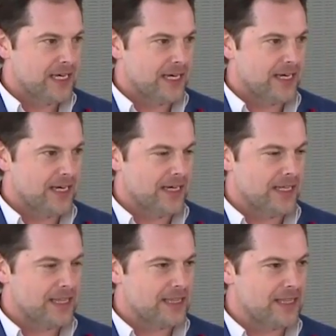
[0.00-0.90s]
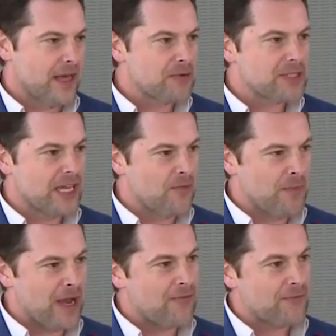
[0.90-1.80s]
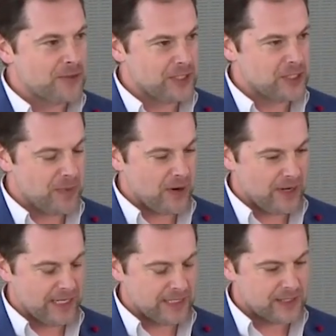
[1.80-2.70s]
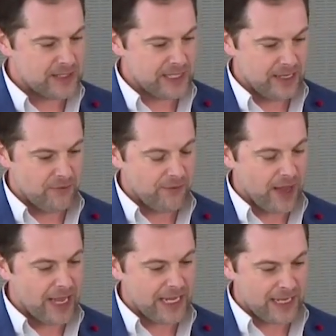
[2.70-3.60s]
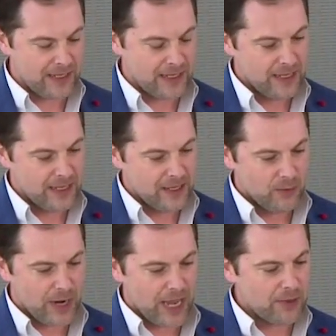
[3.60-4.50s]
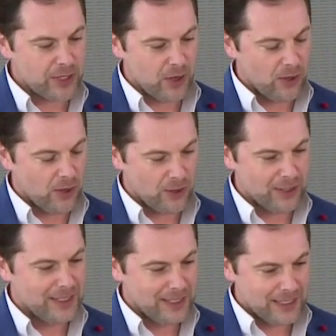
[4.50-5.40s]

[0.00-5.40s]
that was kind of my first experience in fighting what I would call,